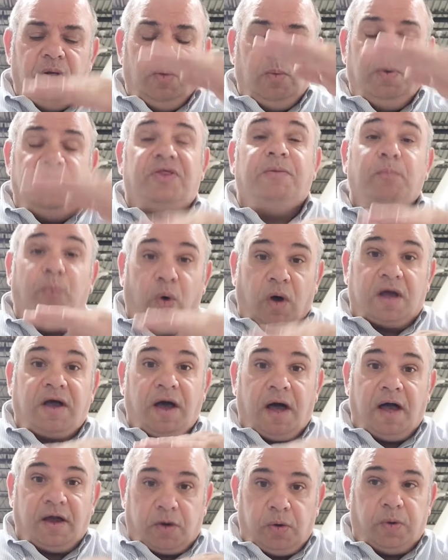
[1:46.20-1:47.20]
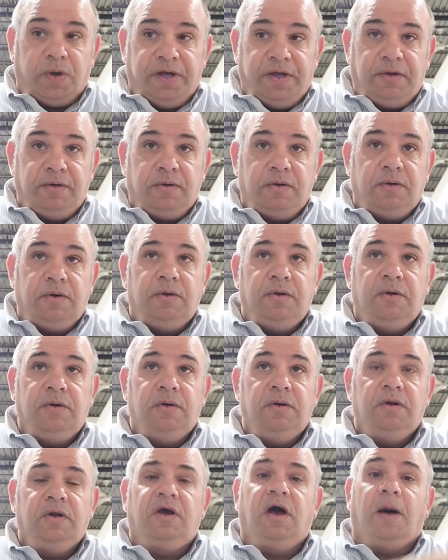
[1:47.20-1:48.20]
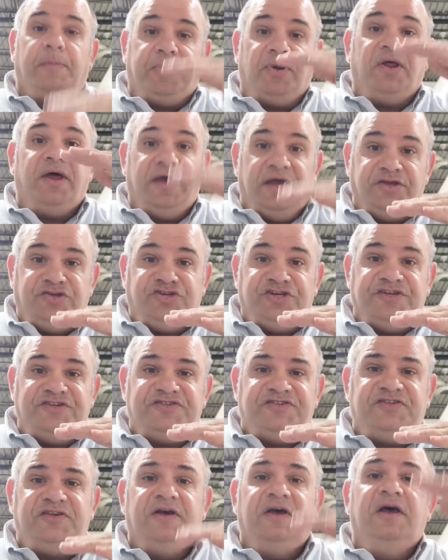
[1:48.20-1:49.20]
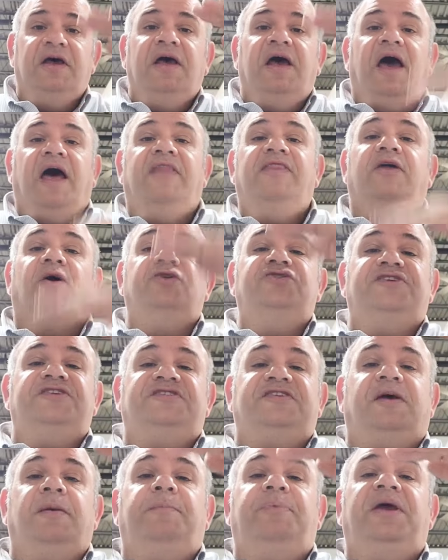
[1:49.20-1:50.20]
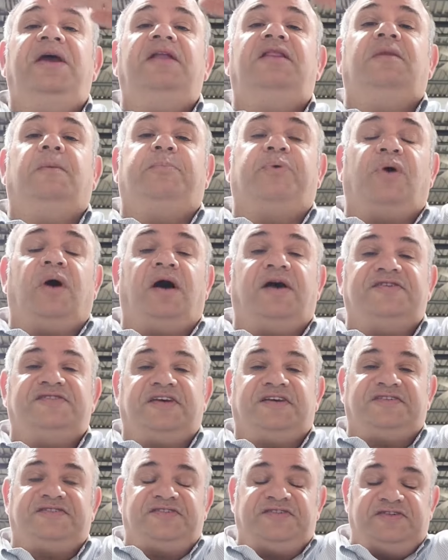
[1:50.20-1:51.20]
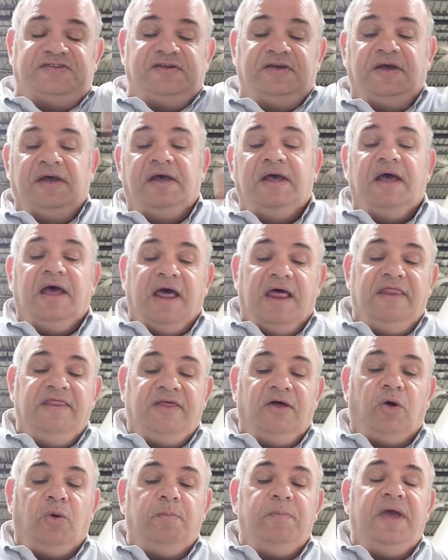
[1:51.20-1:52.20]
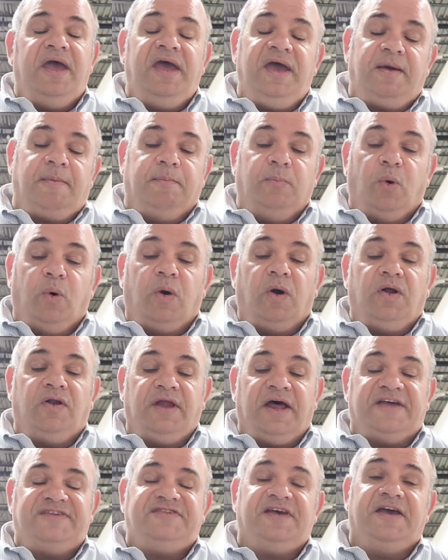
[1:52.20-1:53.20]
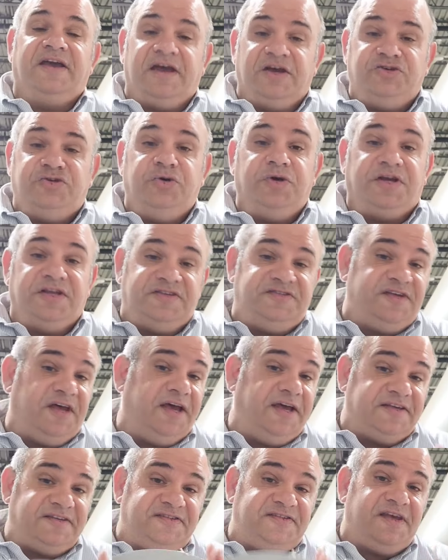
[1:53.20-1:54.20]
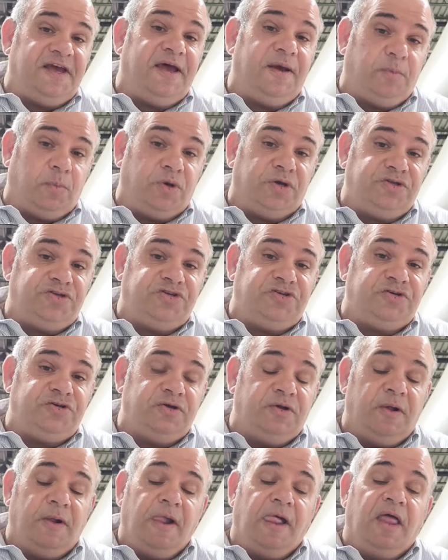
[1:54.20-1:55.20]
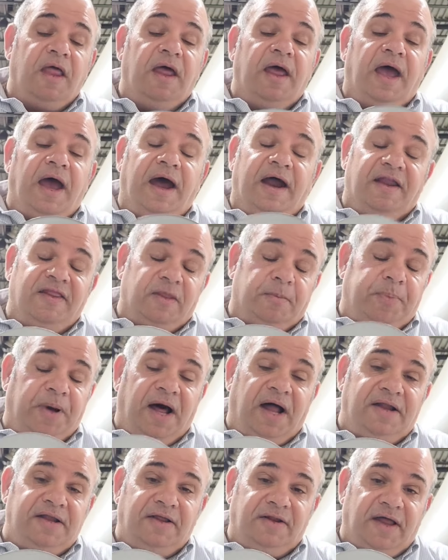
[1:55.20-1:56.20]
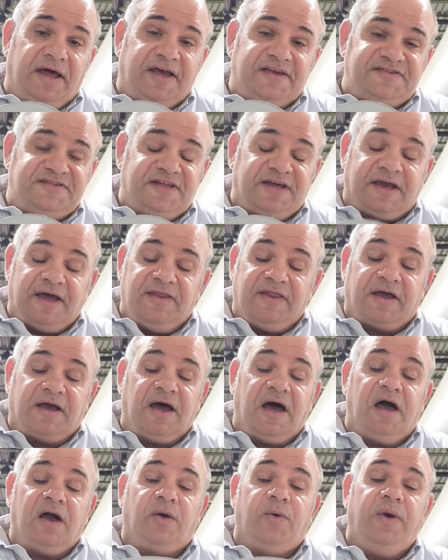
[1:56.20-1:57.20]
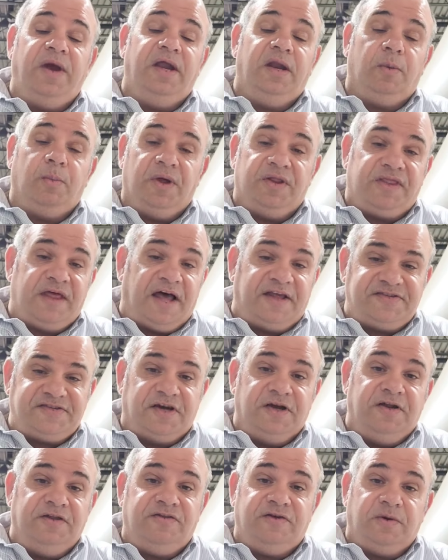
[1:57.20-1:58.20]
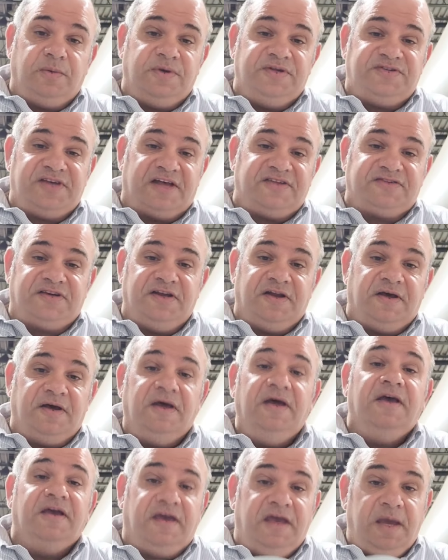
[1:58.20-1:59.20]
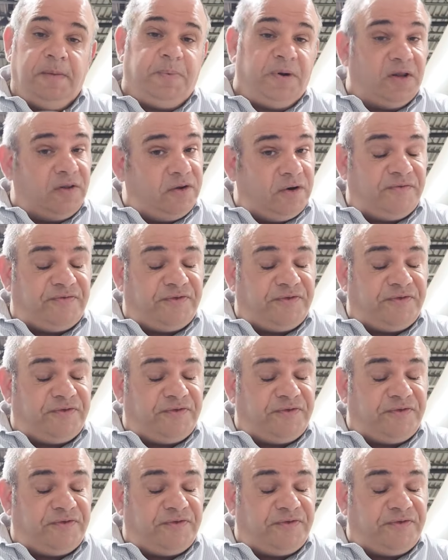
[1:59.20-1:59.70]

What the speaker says: with more concrete, a couple of inches, and they'll just compete the process. And they'll make more or less, I guess you could say, a sandwich out of the polyelastic and the concrete. And what that's going to do is that's going to keep it a little